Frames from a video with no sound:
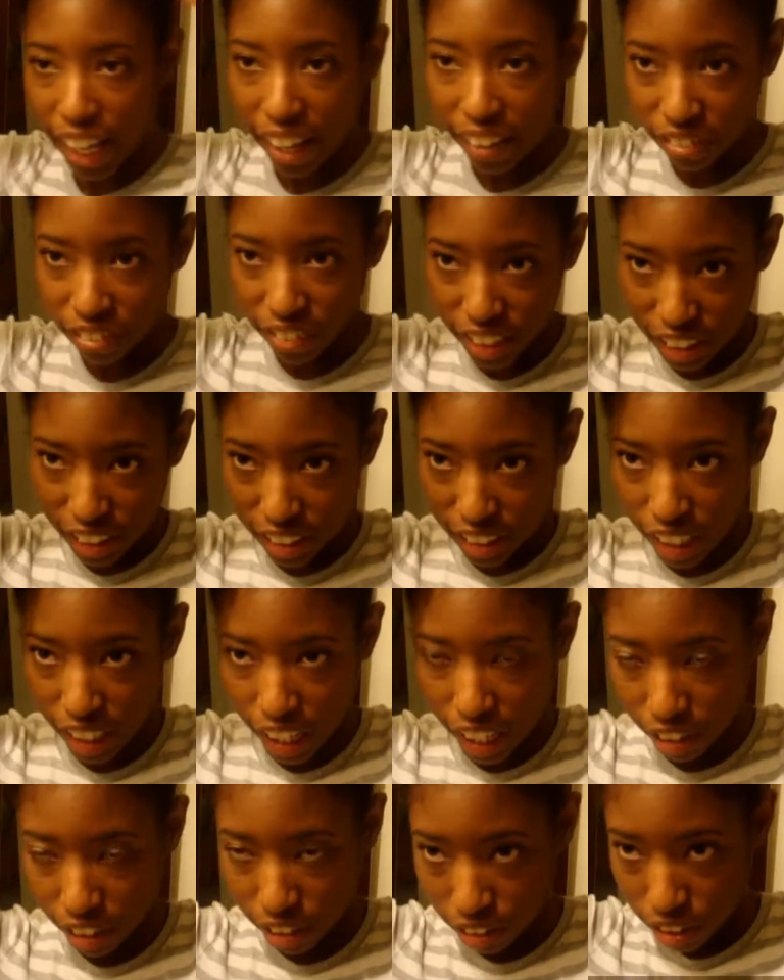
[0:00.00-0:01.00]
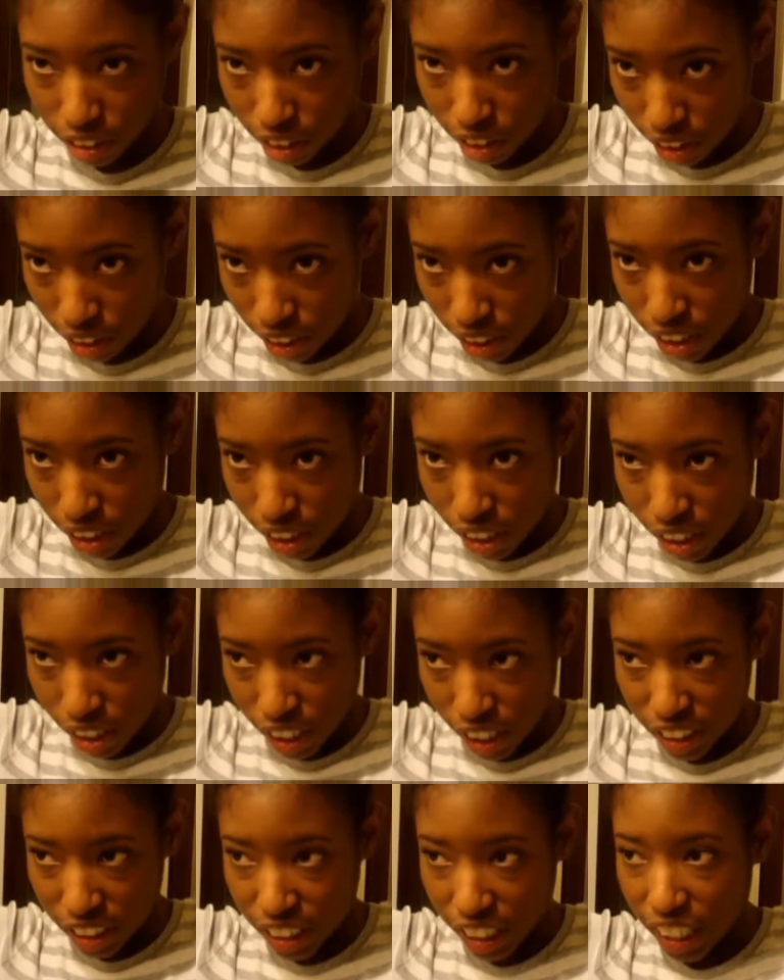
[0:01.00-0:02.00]
have this down,
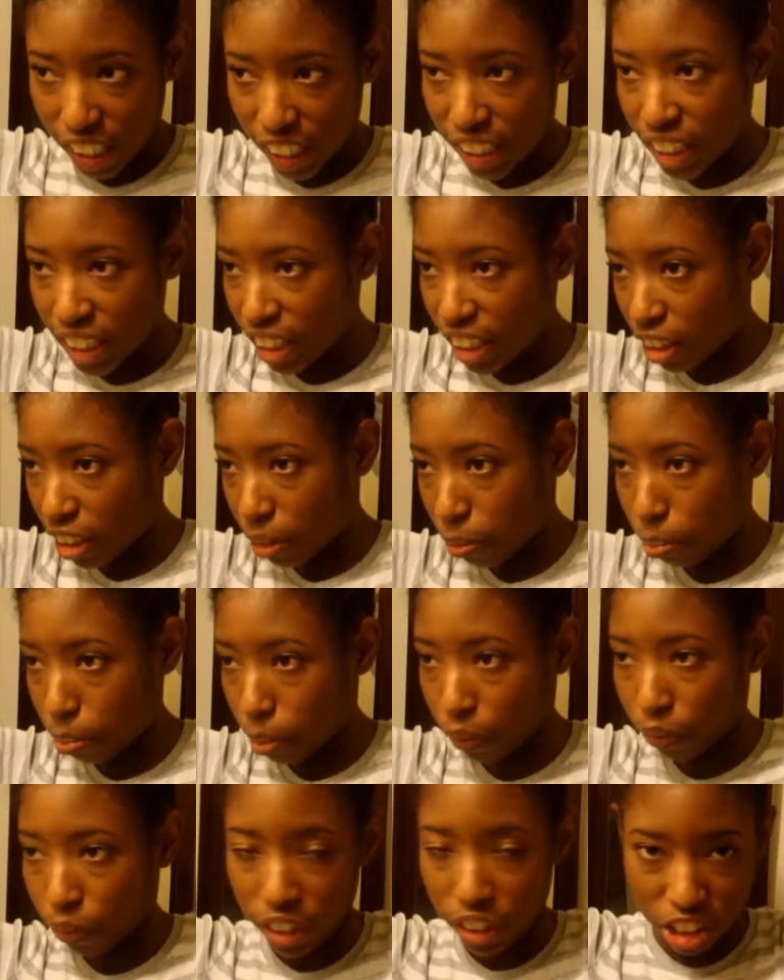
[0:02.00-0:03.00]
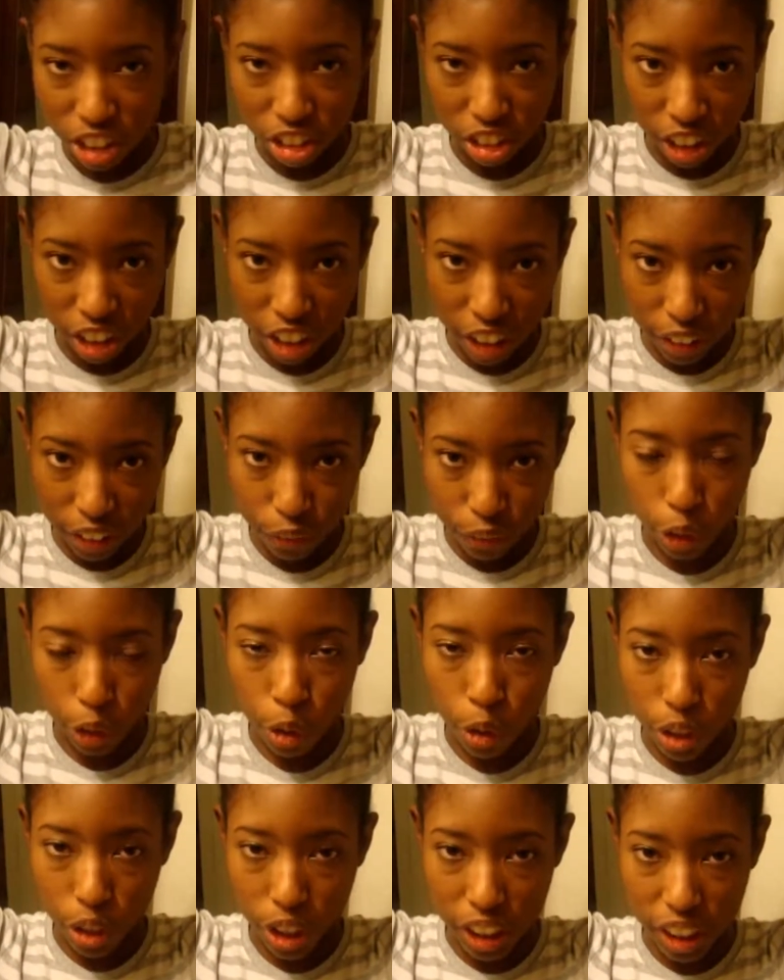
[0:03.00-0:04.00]
I decided I need a professional look for
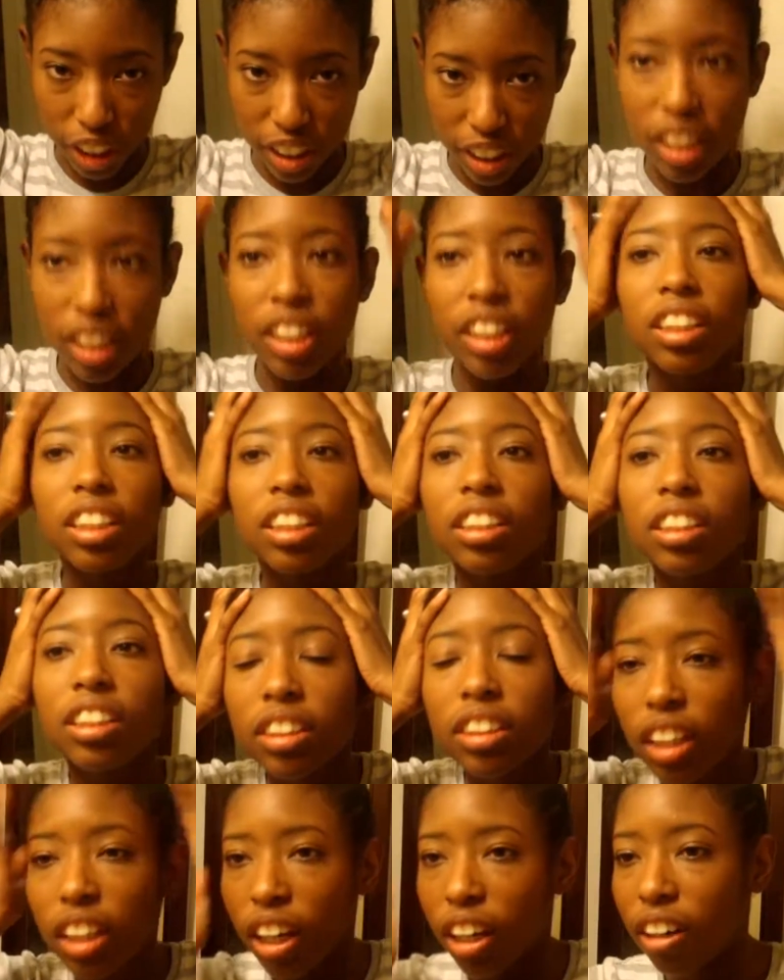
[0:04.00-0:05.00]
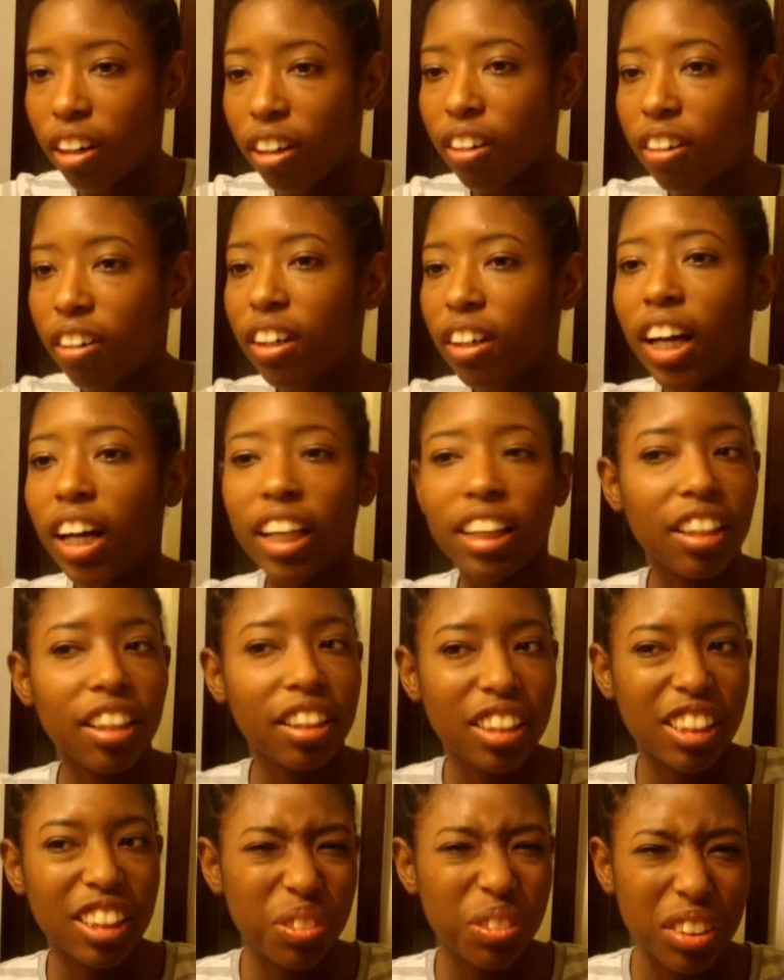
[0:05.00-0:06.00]
court. So I
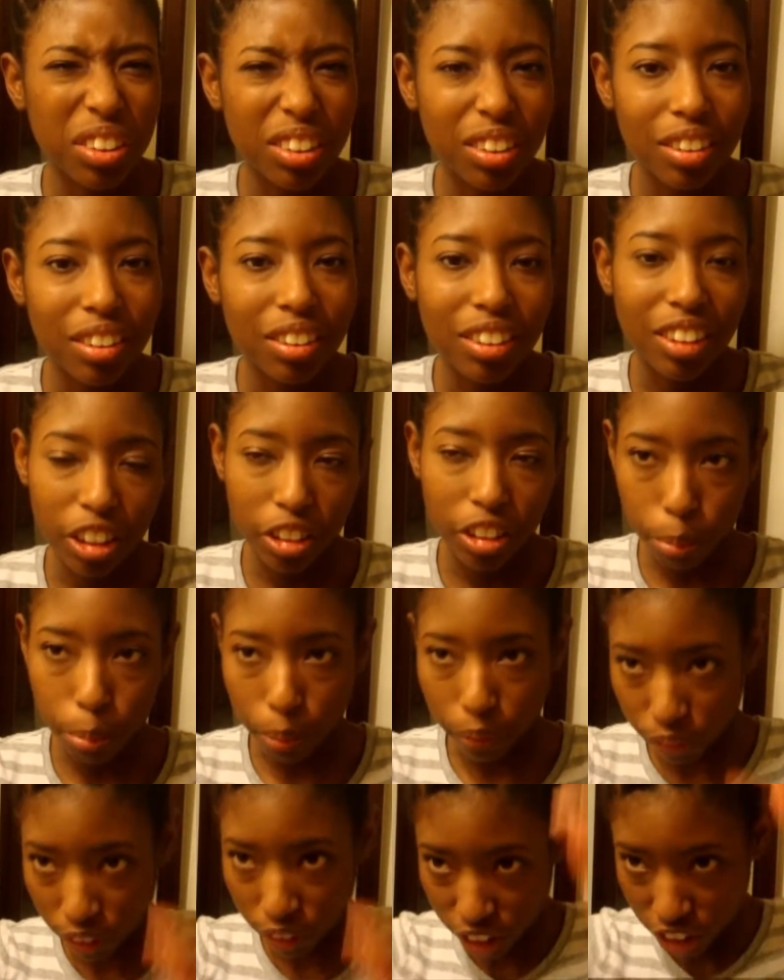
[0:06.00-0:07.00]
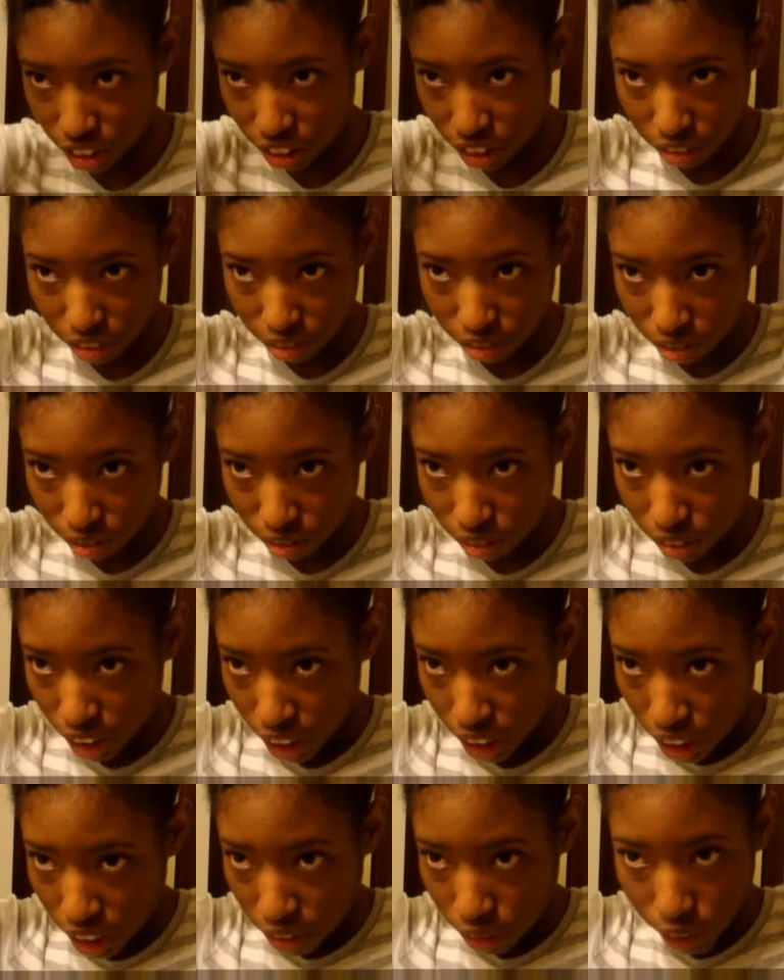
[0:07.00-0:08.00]
thought this was, the professional.
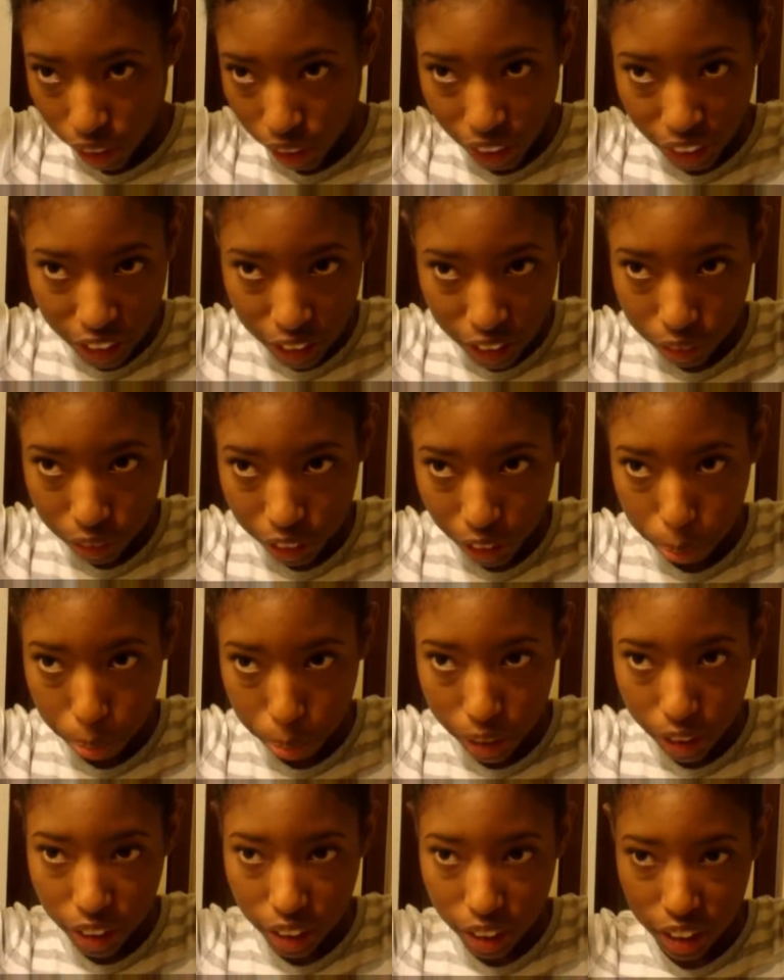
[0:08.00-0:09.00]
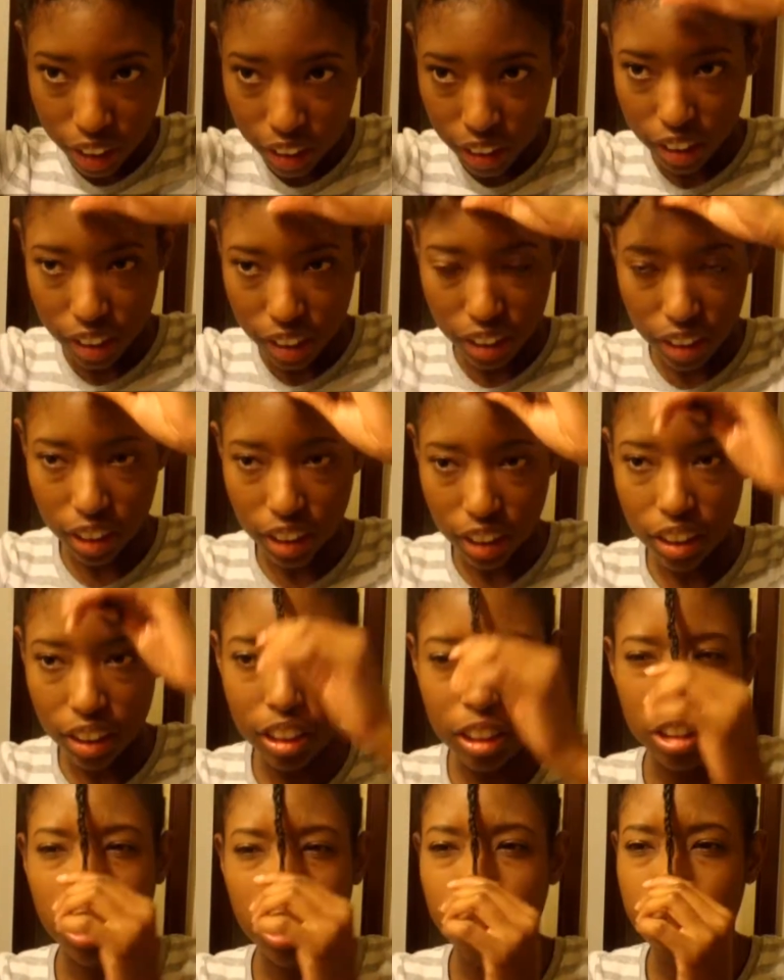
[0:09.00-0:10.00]
What I did was I pinned this. This
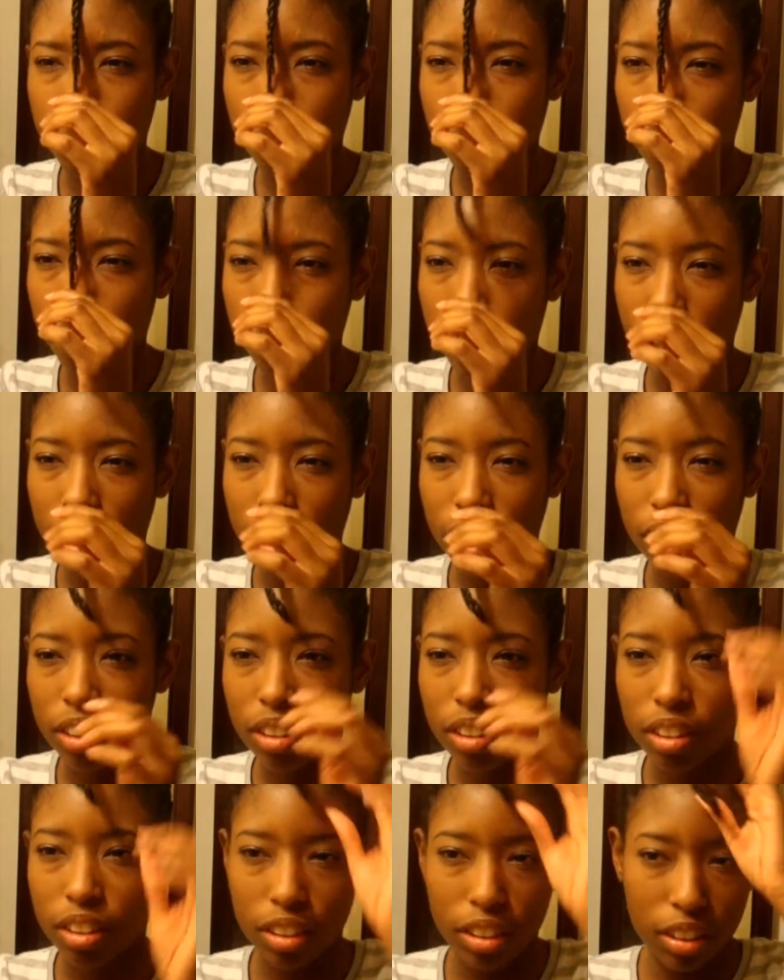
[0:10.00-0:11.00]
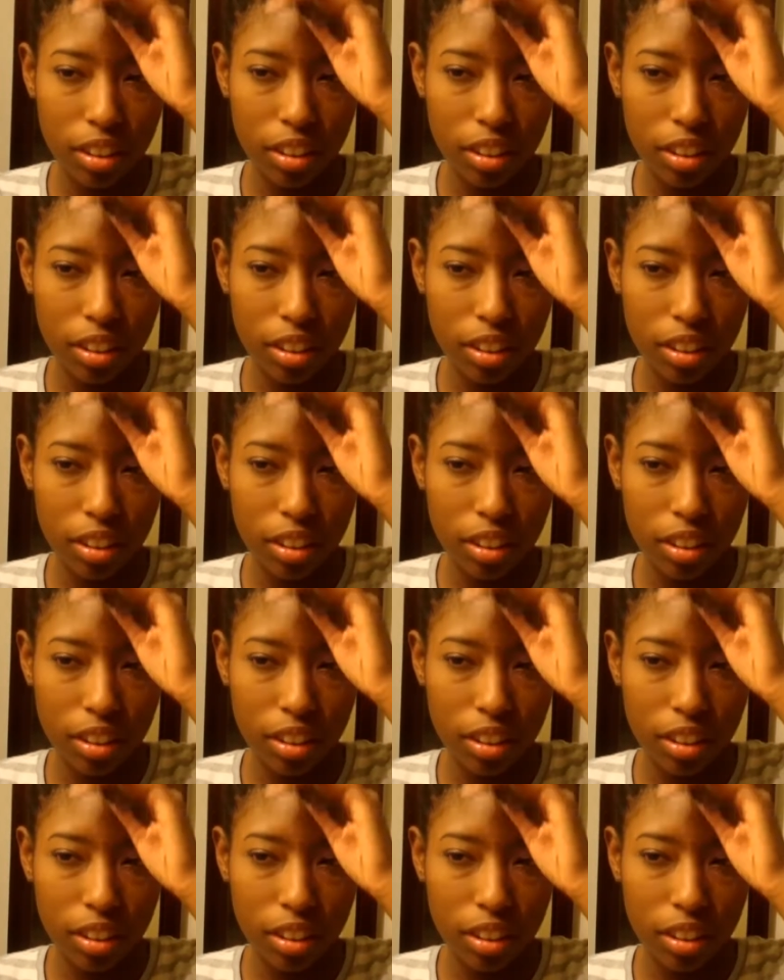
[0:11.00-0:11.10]
is going to be my bangs.